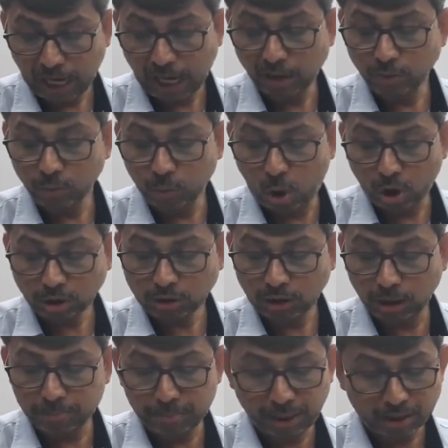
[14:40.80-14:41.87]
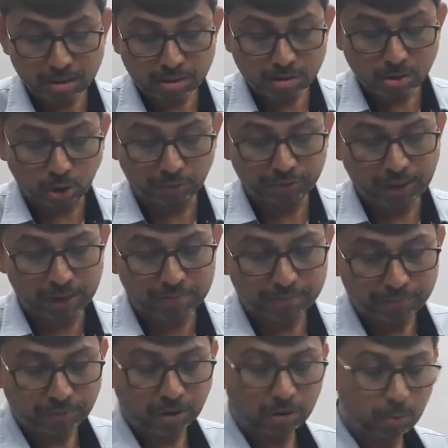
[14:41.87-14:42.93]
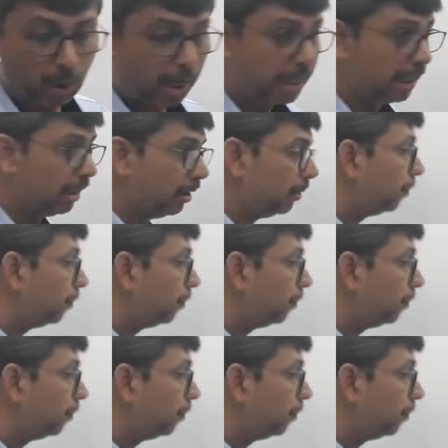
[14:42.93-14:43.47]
and walked abreast of them for a while.